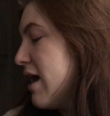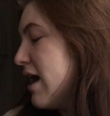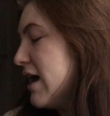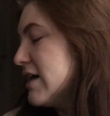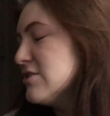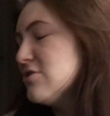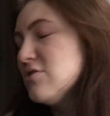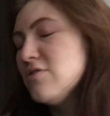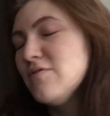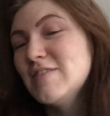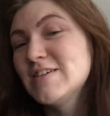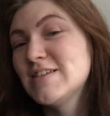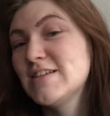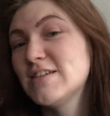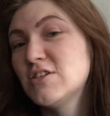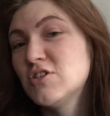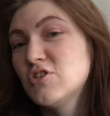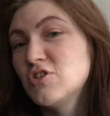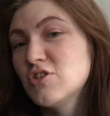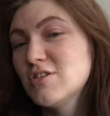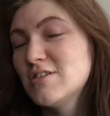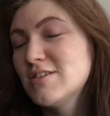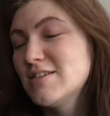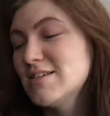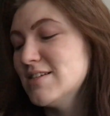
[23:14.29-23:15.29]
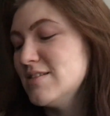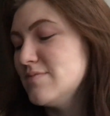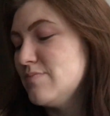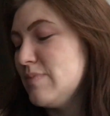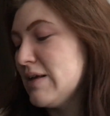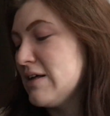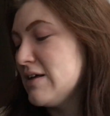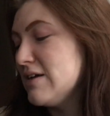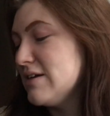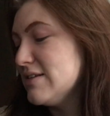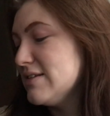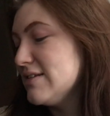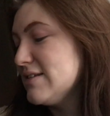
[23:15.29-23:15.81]
I don't know if I did it justice
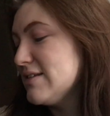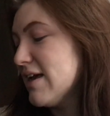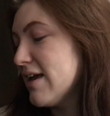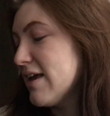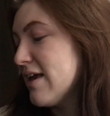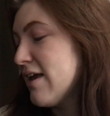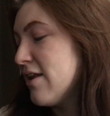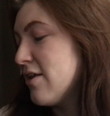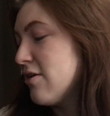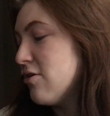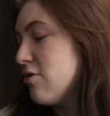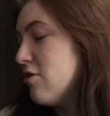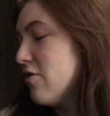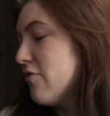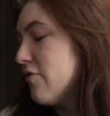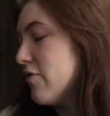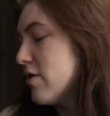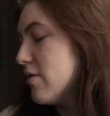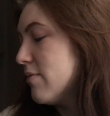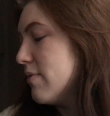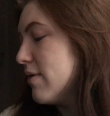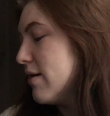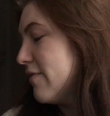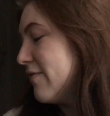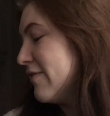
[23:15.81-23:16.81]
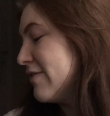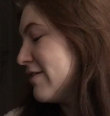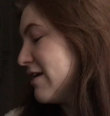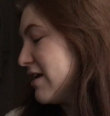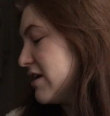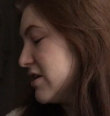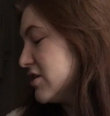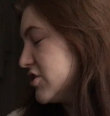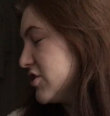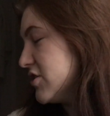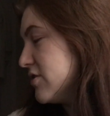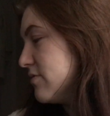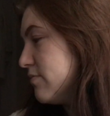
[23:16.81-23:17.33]
because I kind of got off on a bit of a
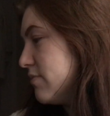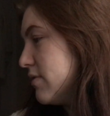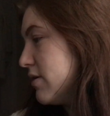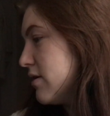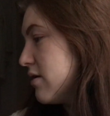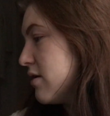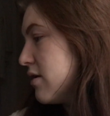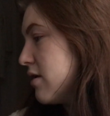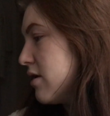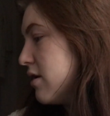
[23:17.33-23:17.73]
tangent, but